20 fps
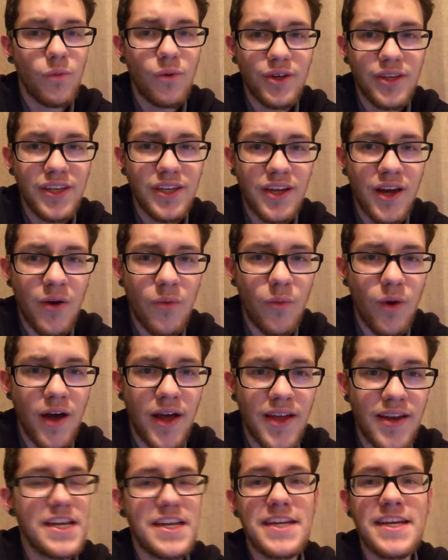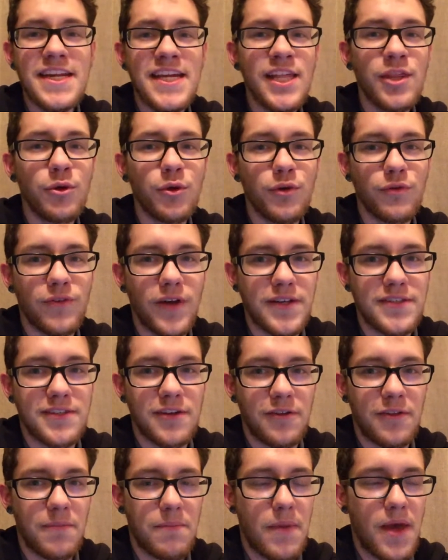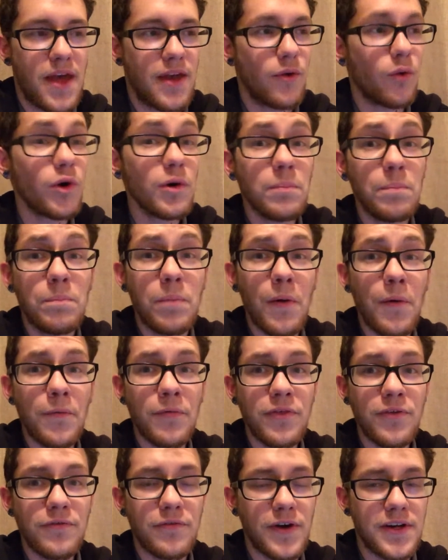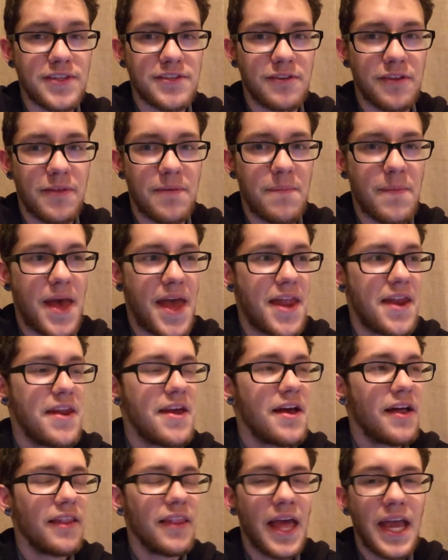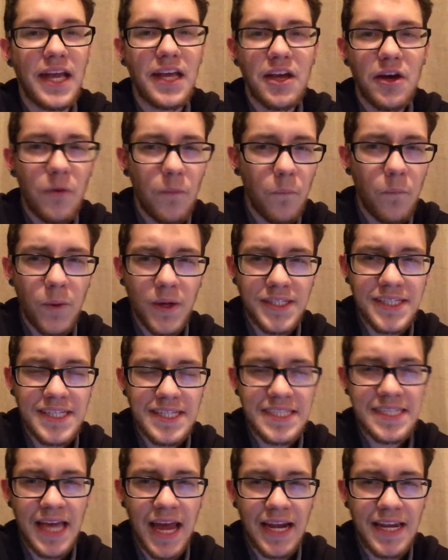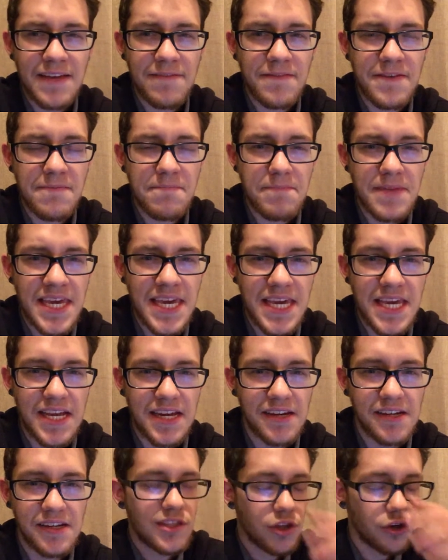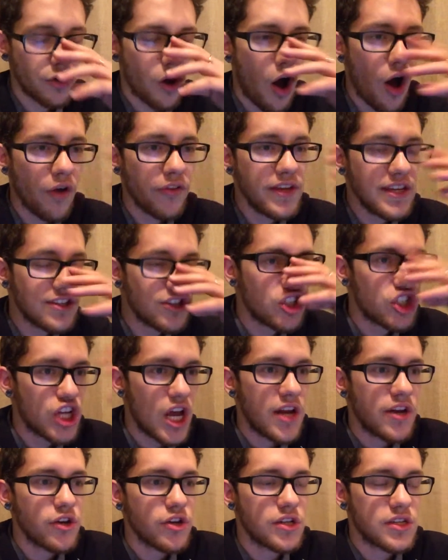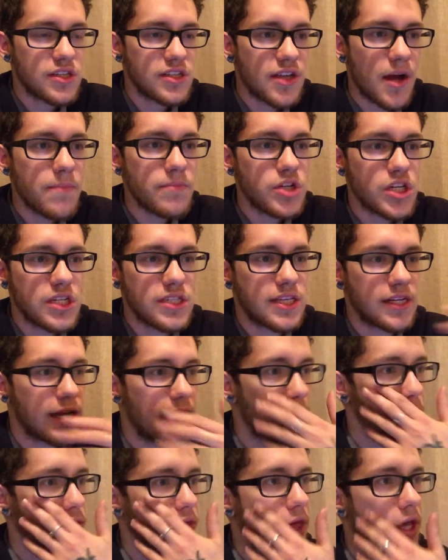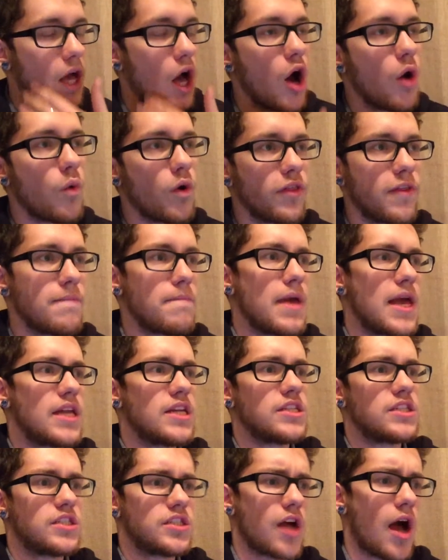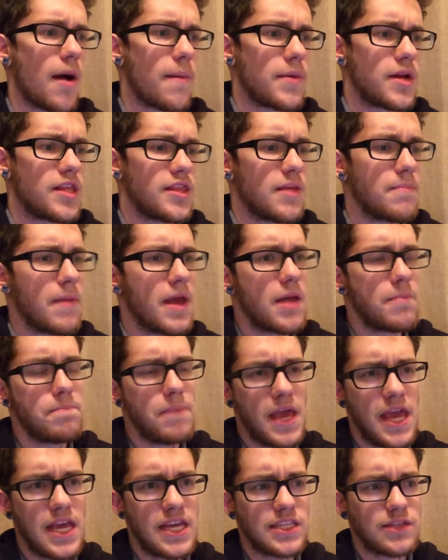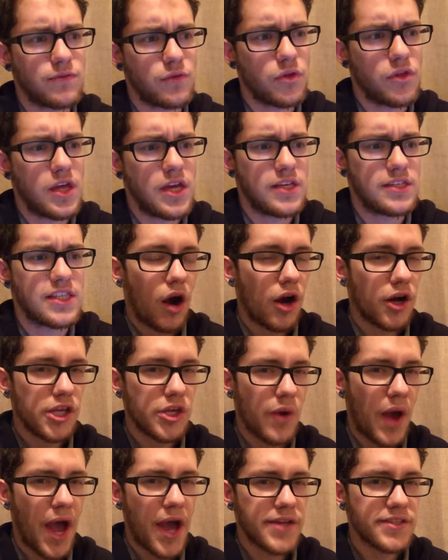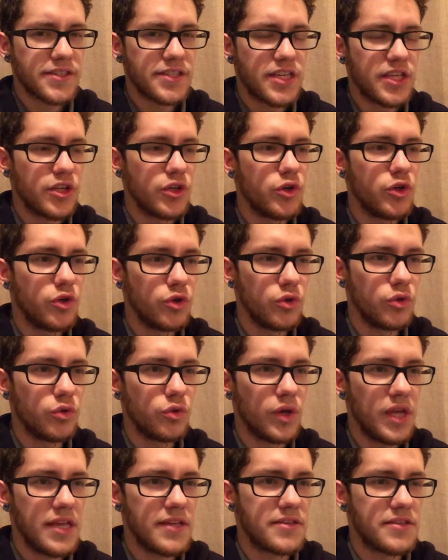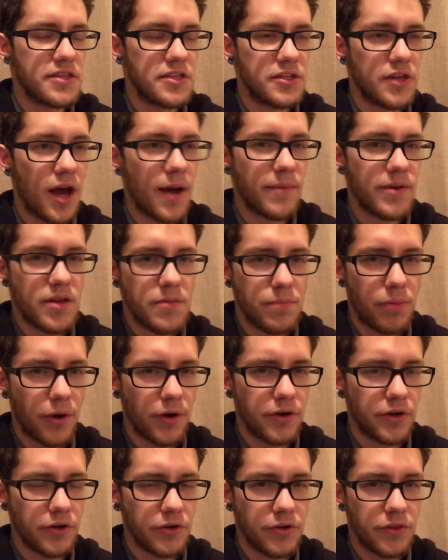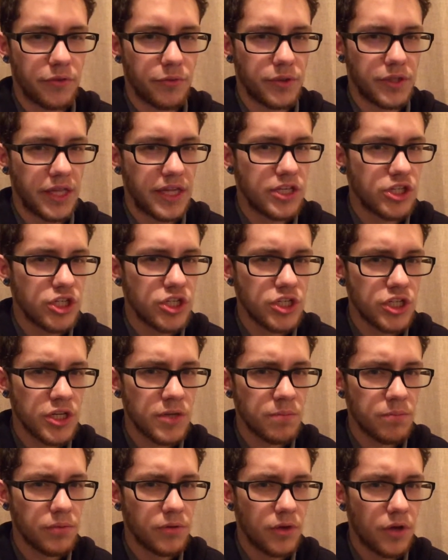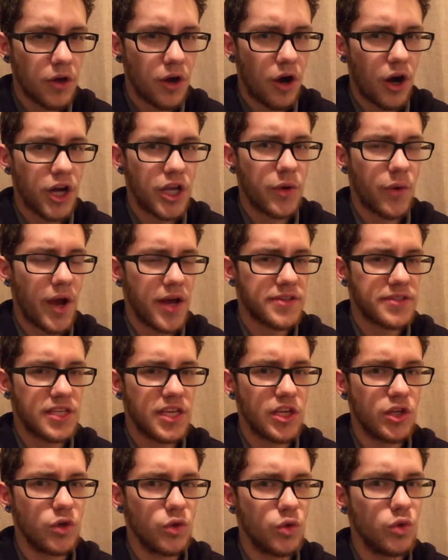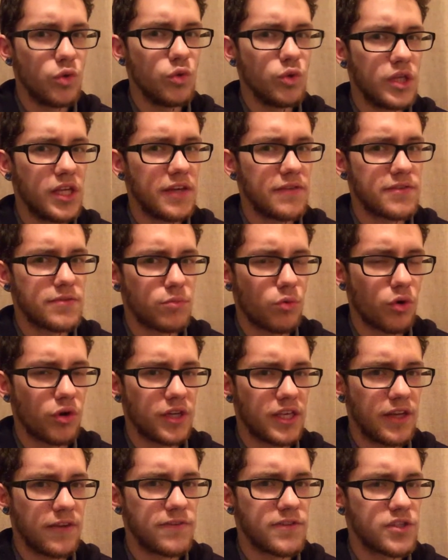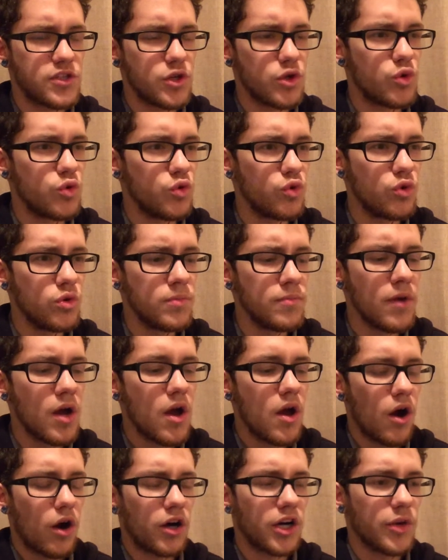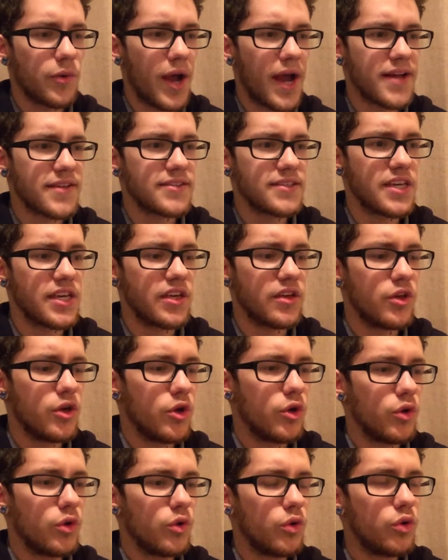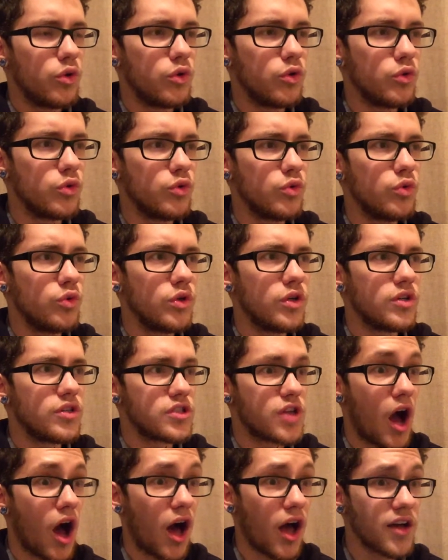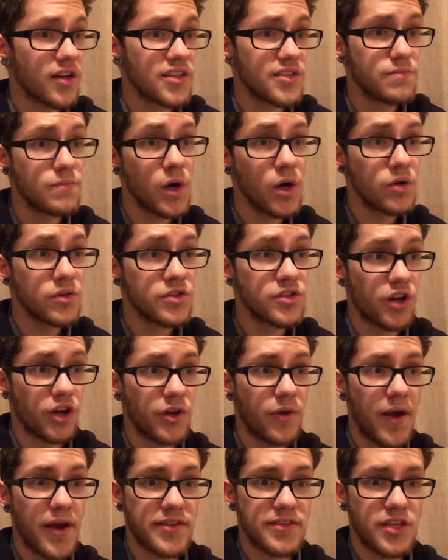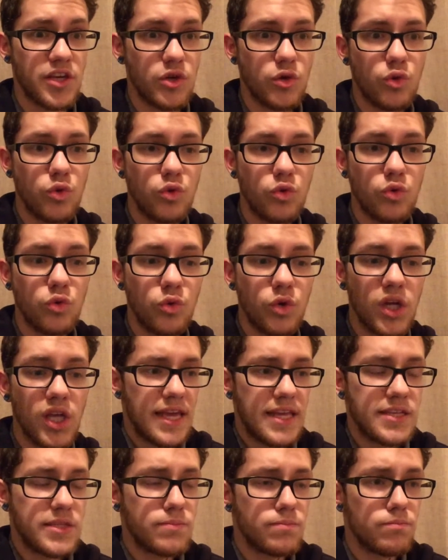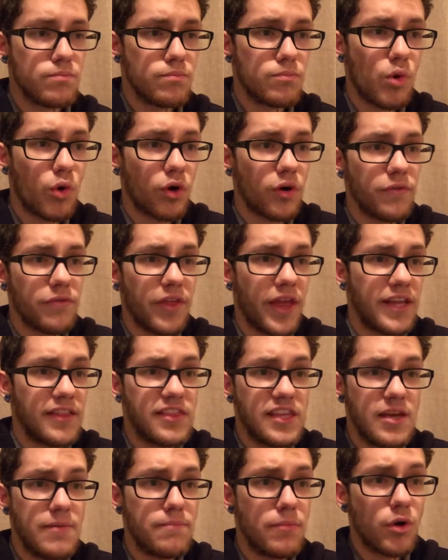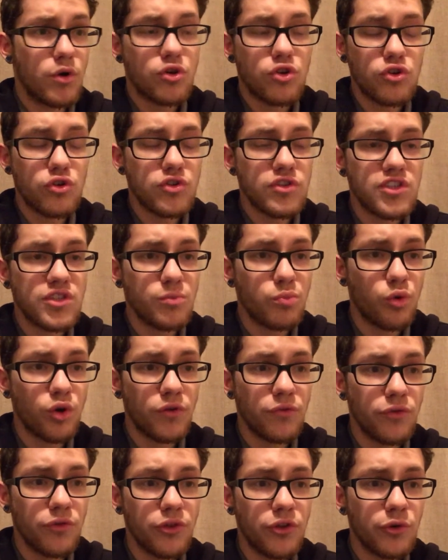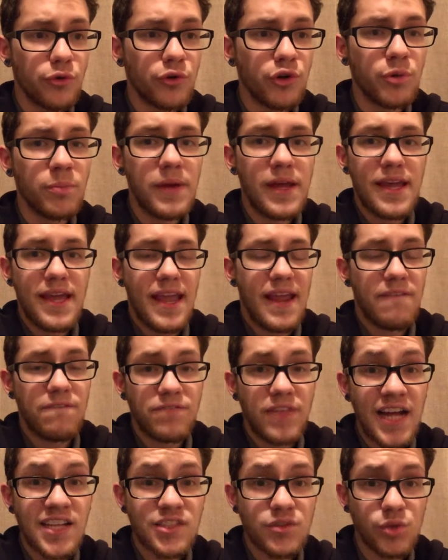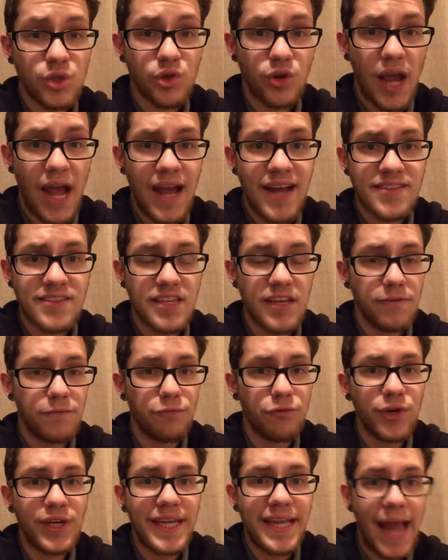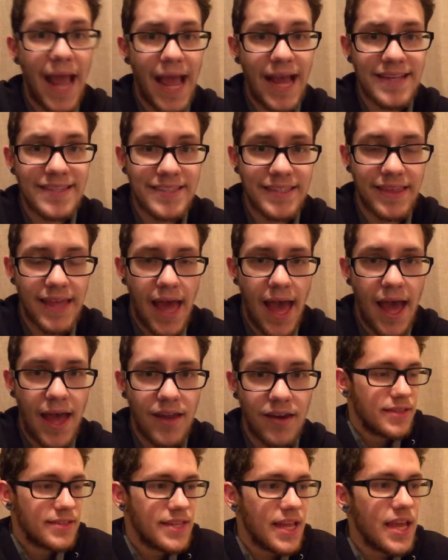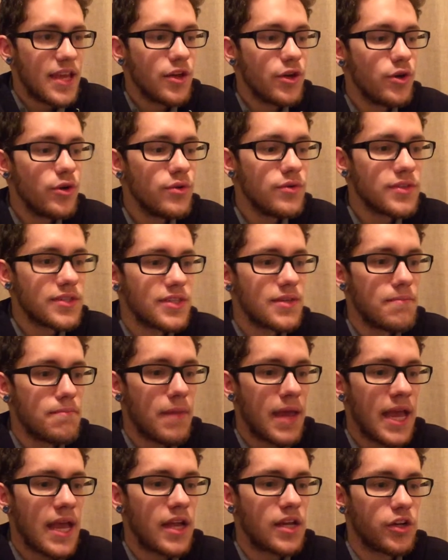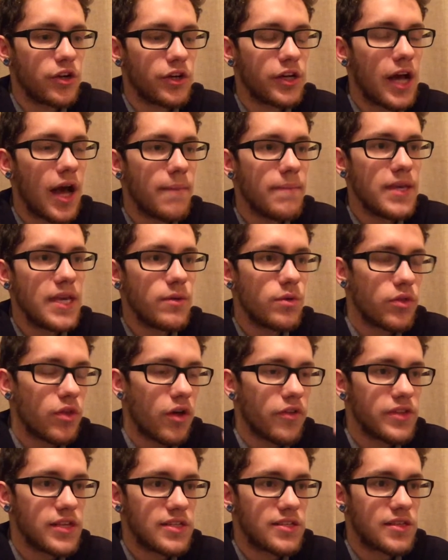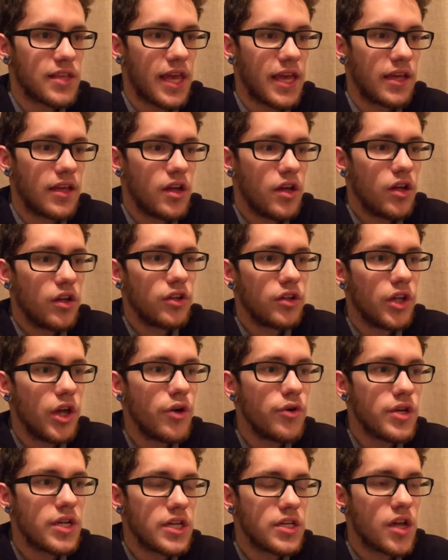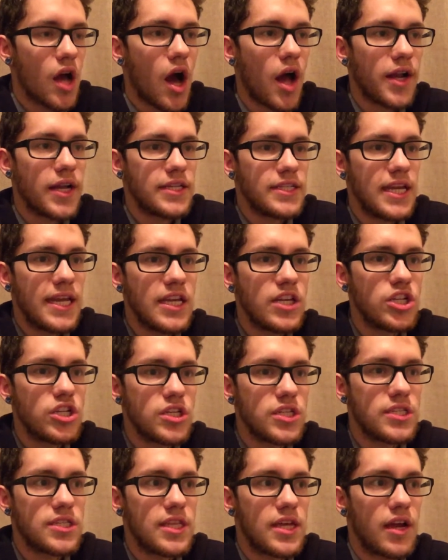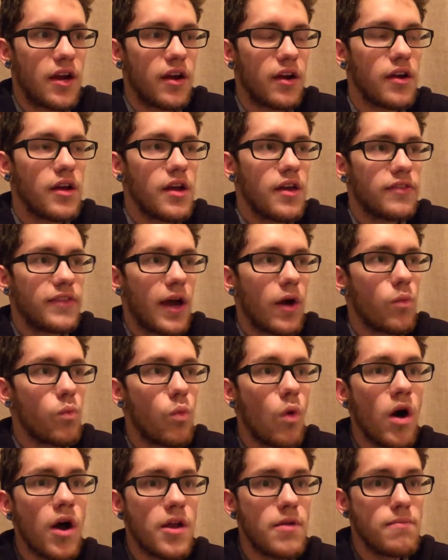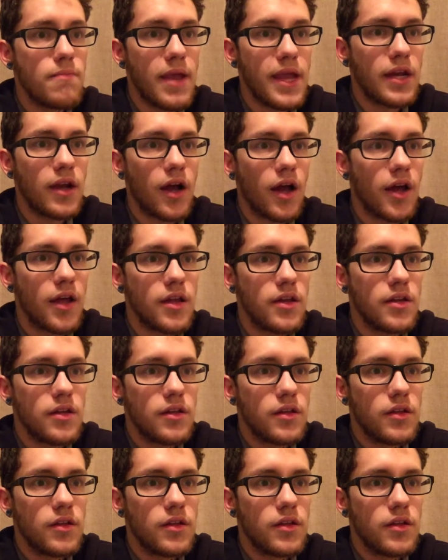Well, you know what? Neither of us are the men, or both of us are the men. Like, what does that even mean? There are all these gendered assumptions that come with, like, oh, well, the man is dominant, the man pays for things. Are you asking who is the dominant partner in the relationship? Are you asking who gives more gifts to whom? Are you asking who talks most? Are you asking who is more of, like, the emotional support for the group? If that's what you're asking, freaking ask that. Saying who's the man, you're coming in with all these, like, loaded connotations there that, one, may not